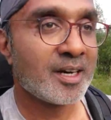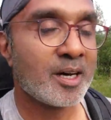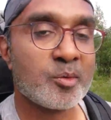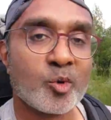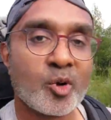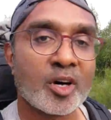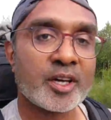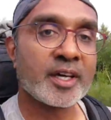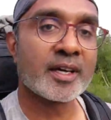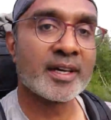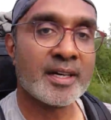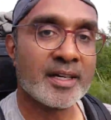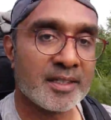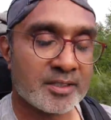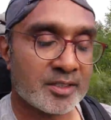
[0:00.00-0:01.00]
I'm
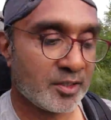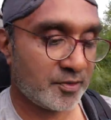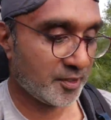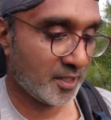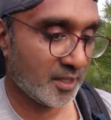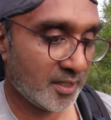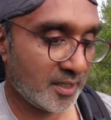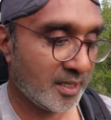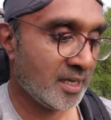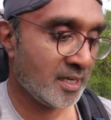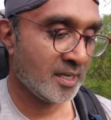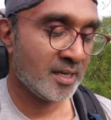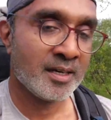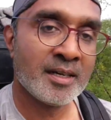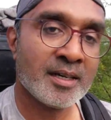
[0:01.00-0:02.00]
walking. So far
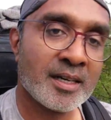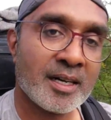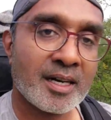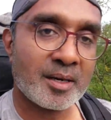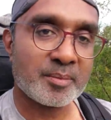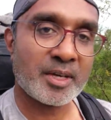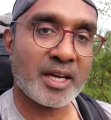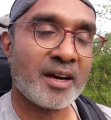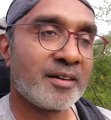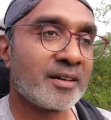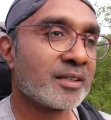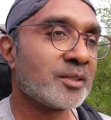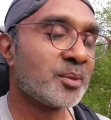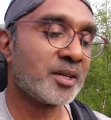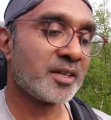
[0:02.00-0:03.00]
I'm
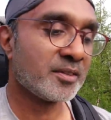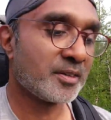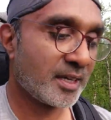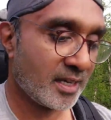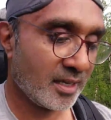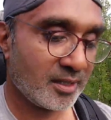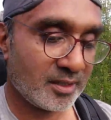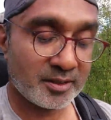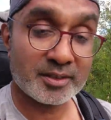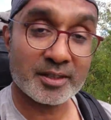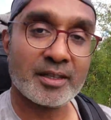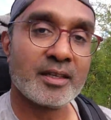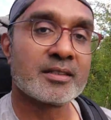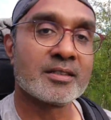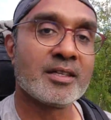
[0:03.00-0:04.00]
carrying 23 kilos.
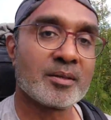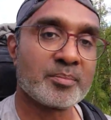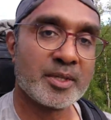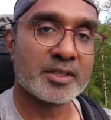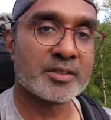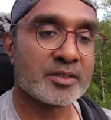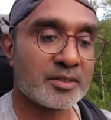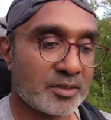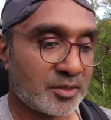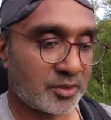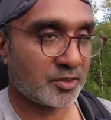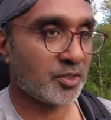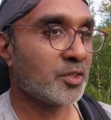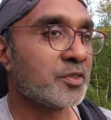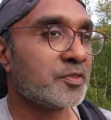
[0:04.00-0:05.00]
It's not been
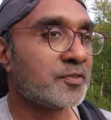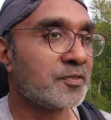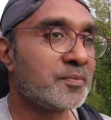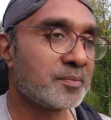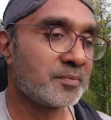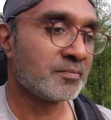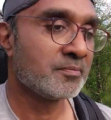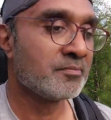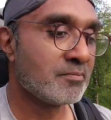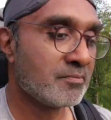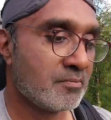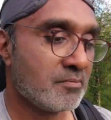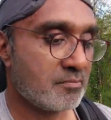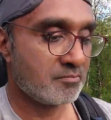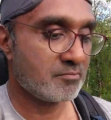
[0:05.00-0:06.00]
so
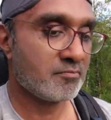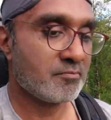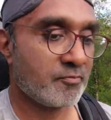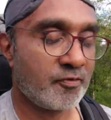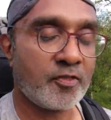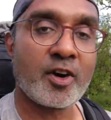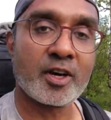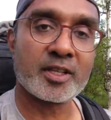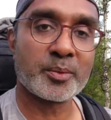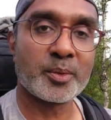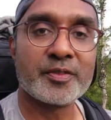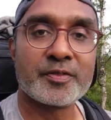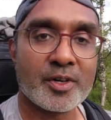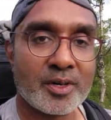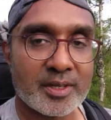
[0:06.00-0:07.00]
far that
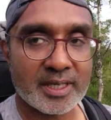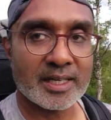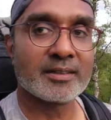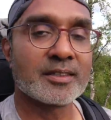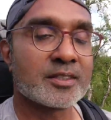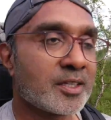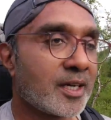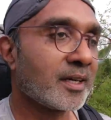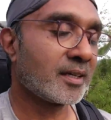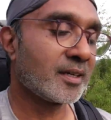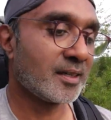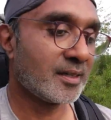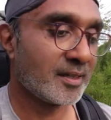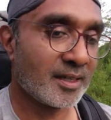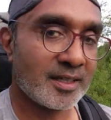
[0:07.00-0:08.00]
we've gone down the track.
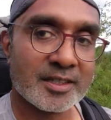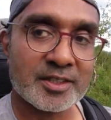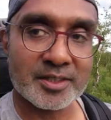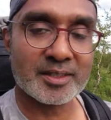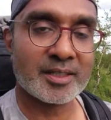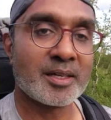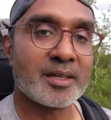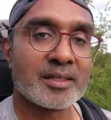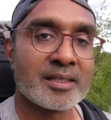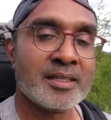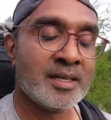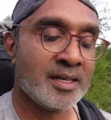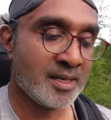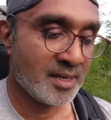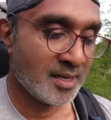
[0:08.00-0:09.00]
It's
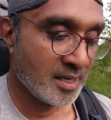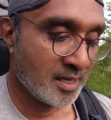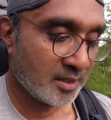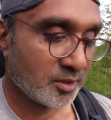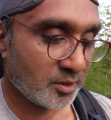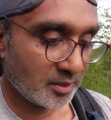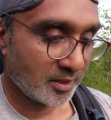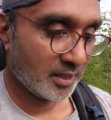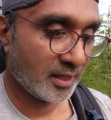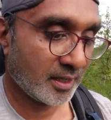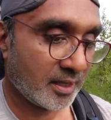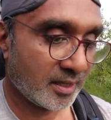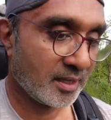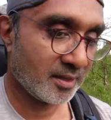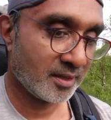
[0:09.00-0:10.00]
only
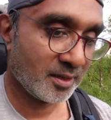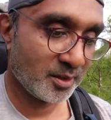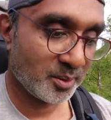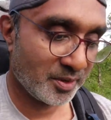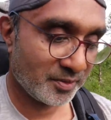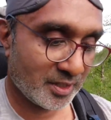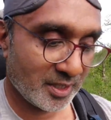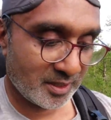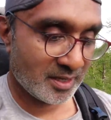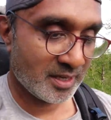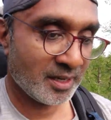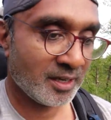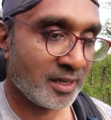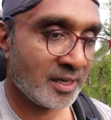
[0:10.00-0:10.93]
like, I don't know, we've done